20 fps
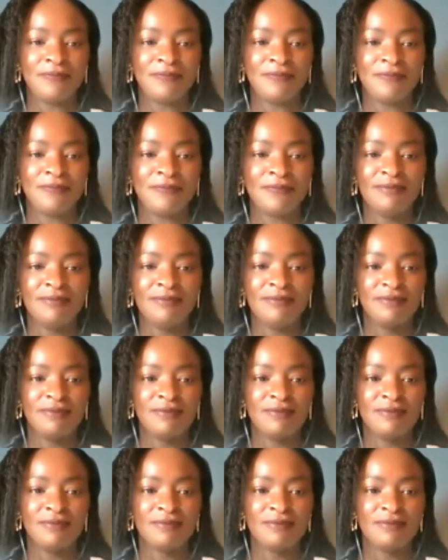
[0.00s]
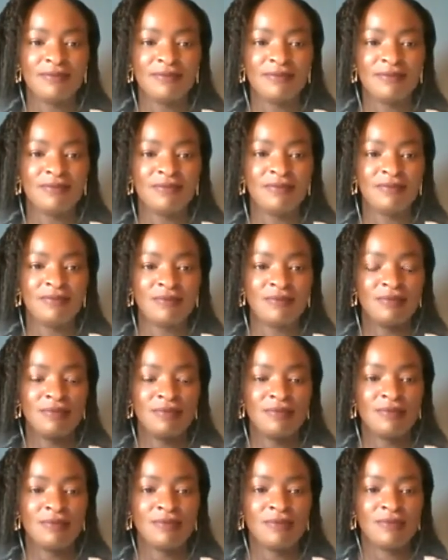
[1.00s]

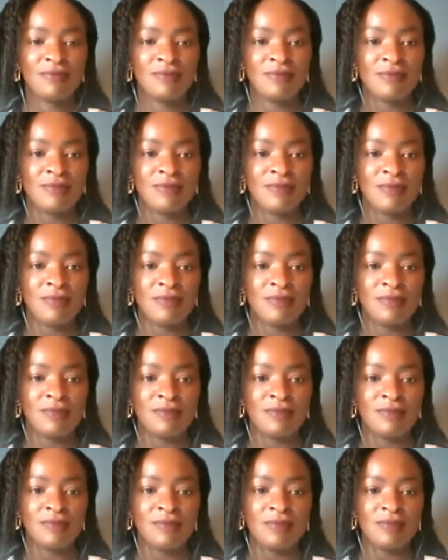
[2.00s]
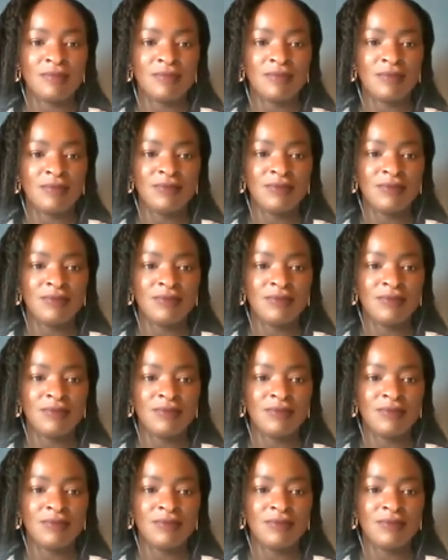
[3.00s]
The person shown says nothing.